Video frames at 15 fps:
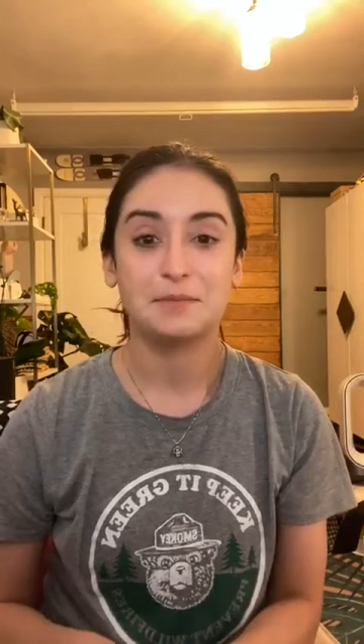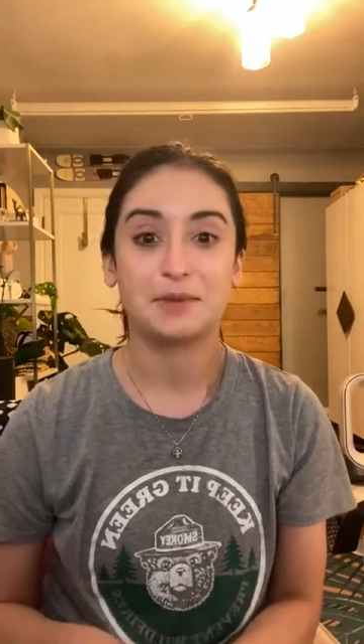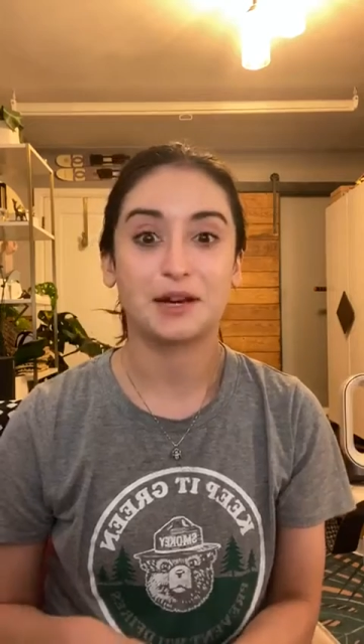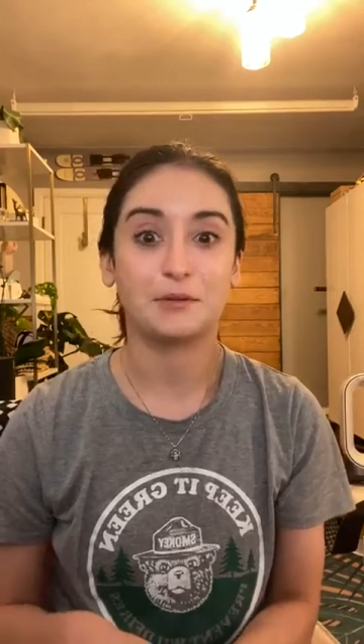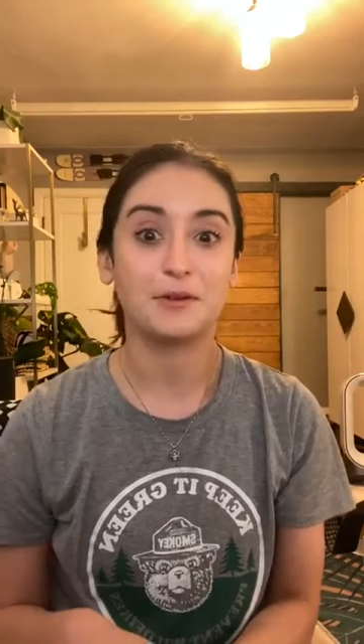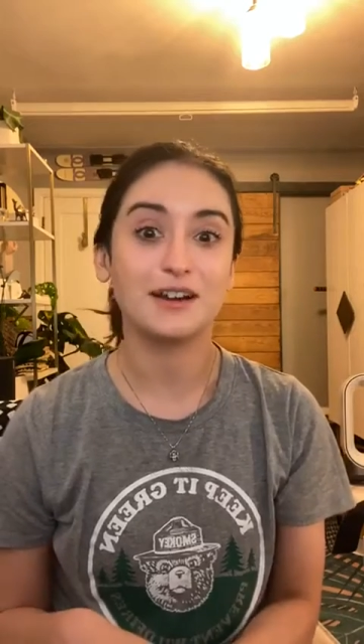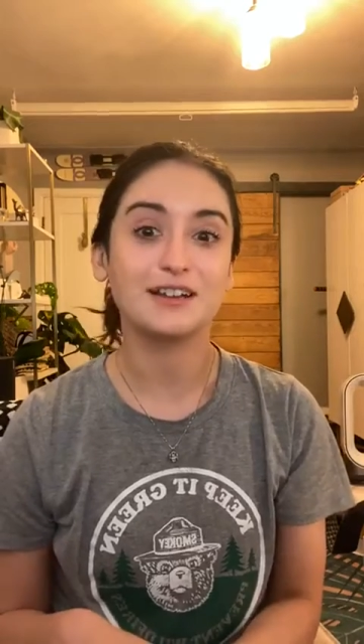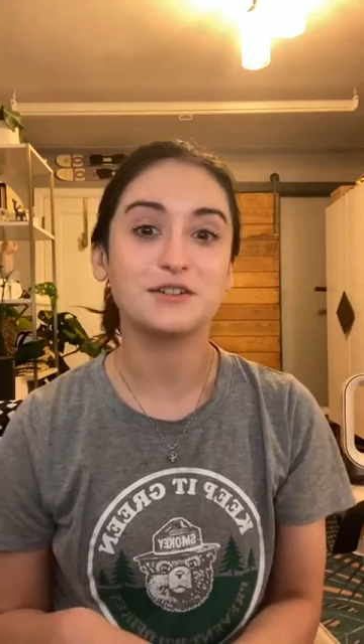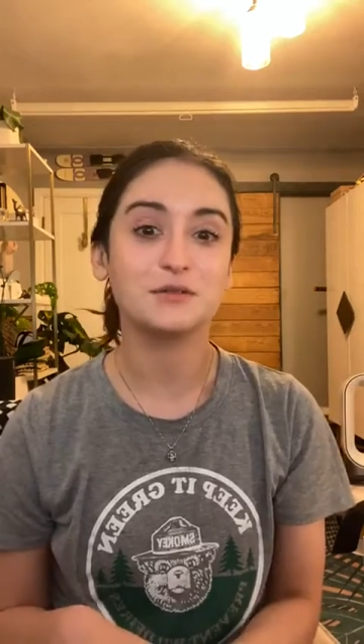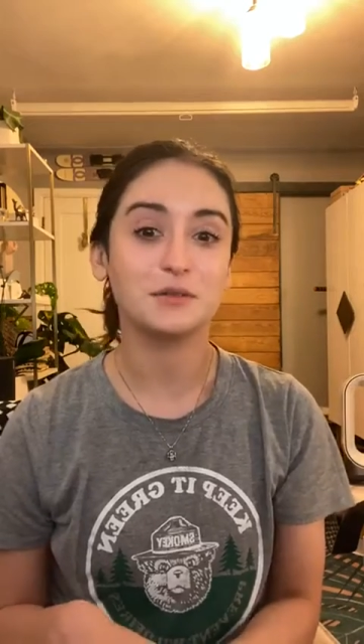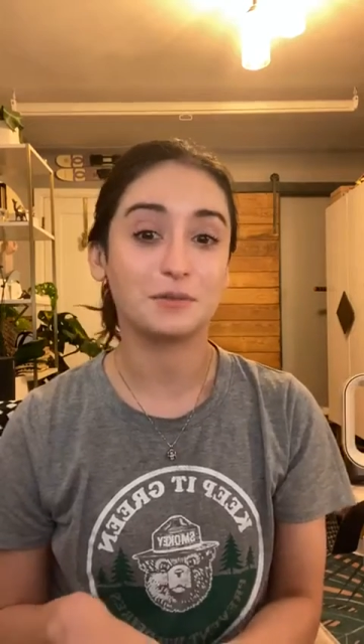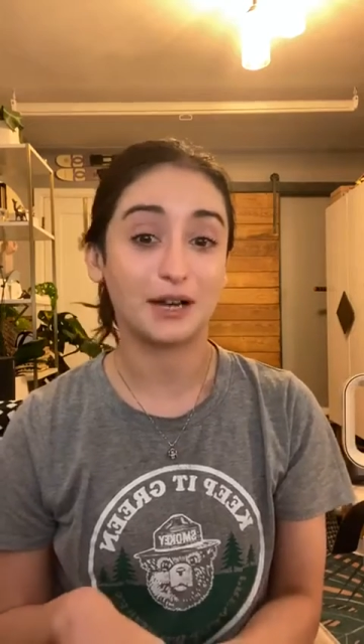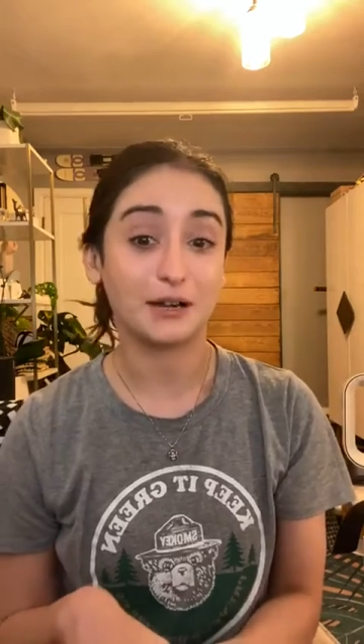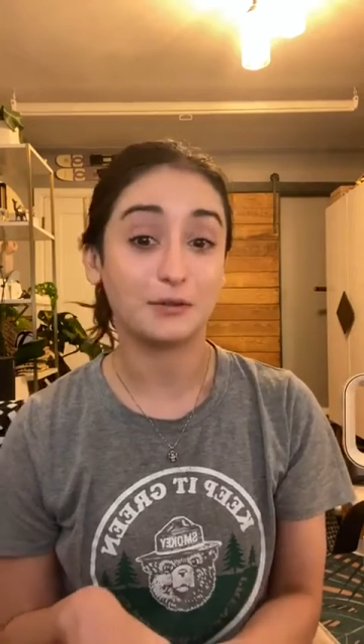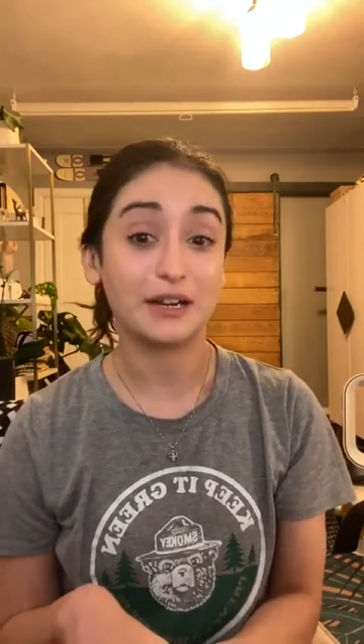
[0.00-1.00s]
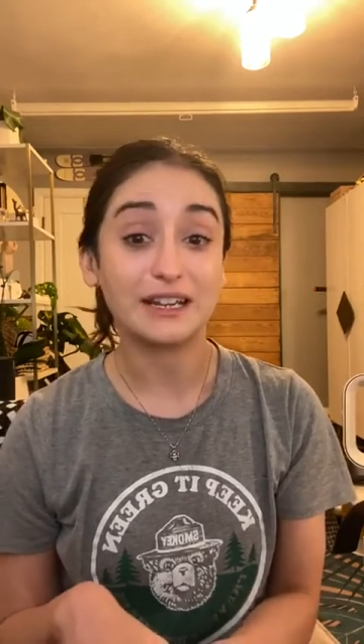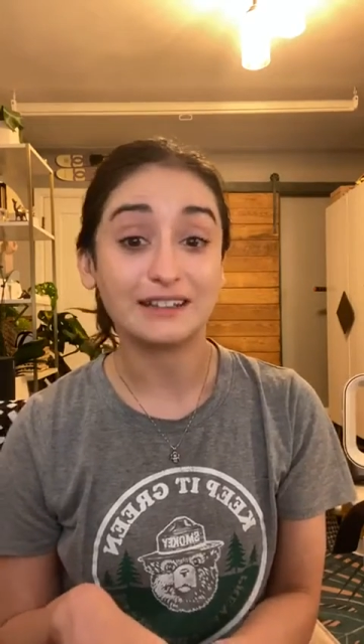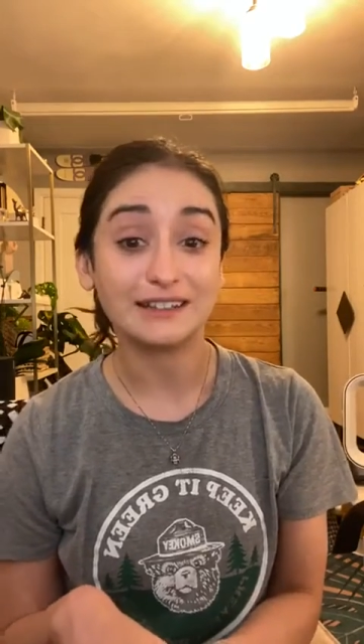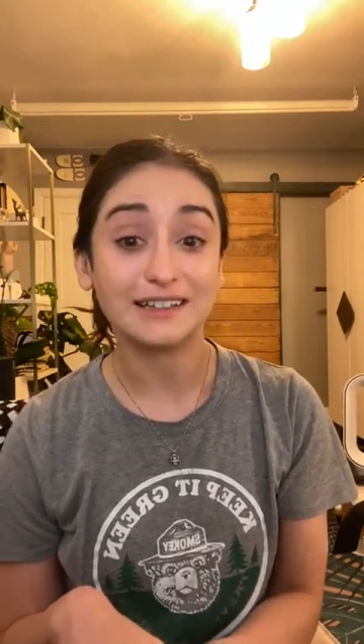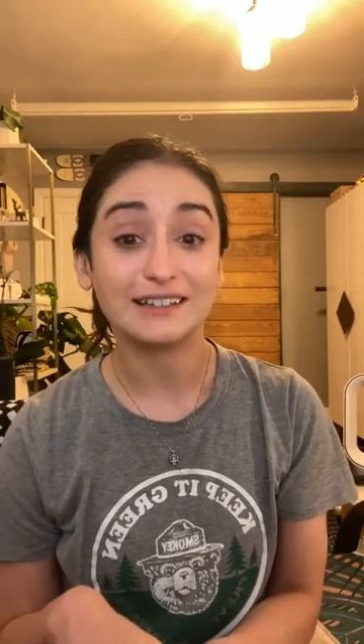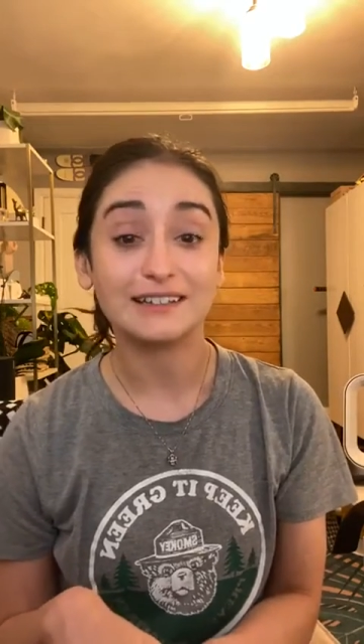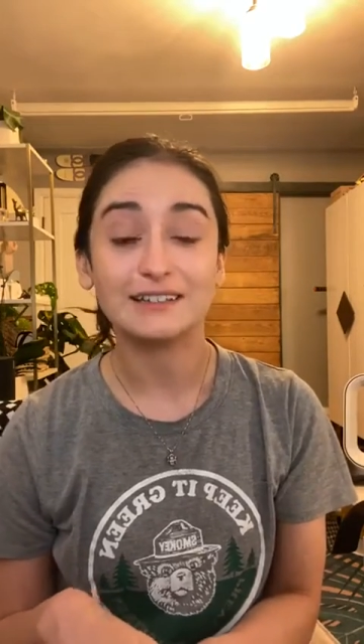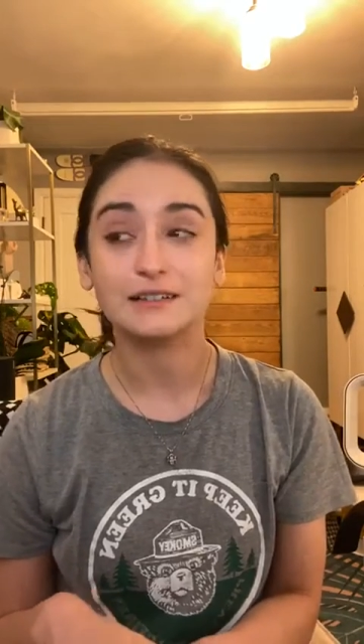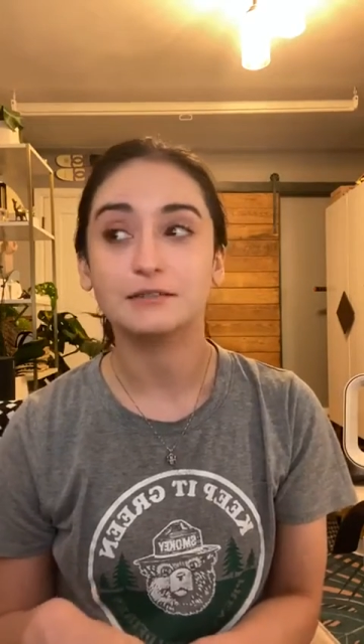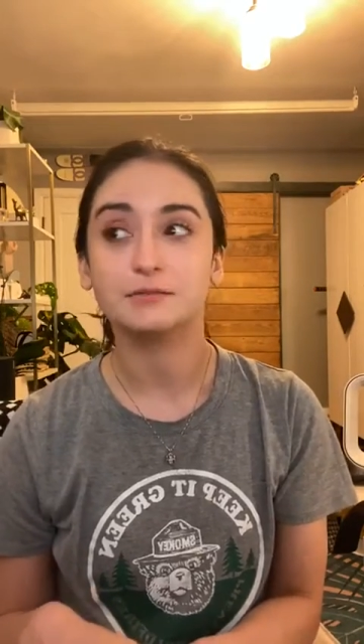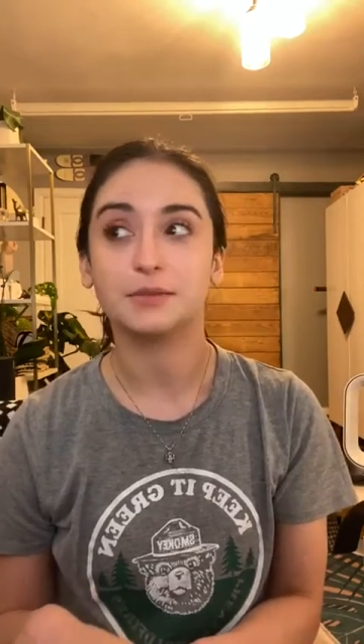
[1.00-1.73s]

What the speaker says: but I want to do it bi-weekly.